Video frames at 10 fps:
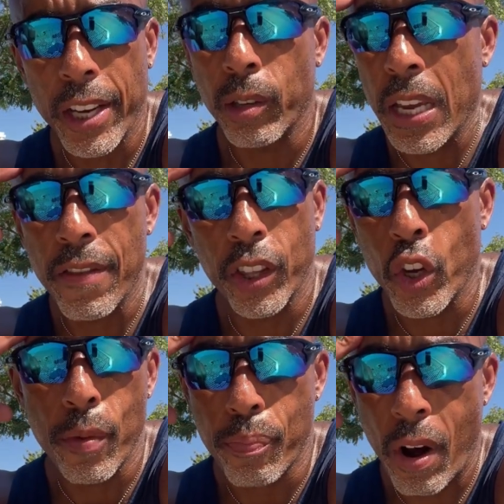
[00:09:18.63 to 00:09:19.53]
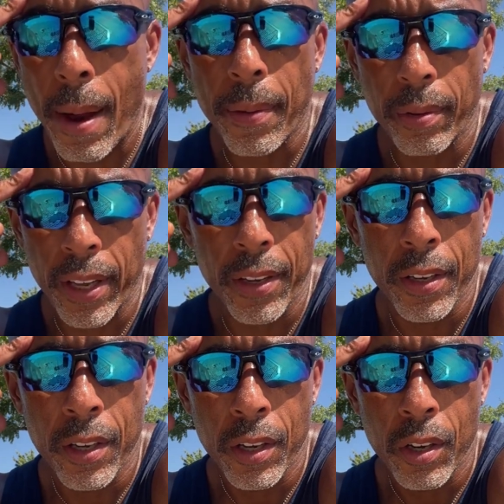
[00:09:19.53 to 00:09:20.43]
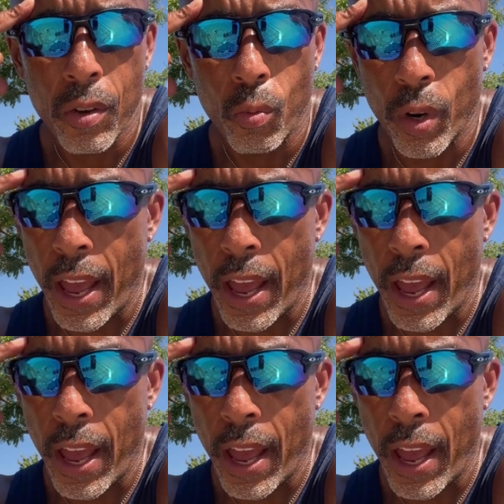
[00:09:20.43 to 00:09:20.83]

So even though you probably would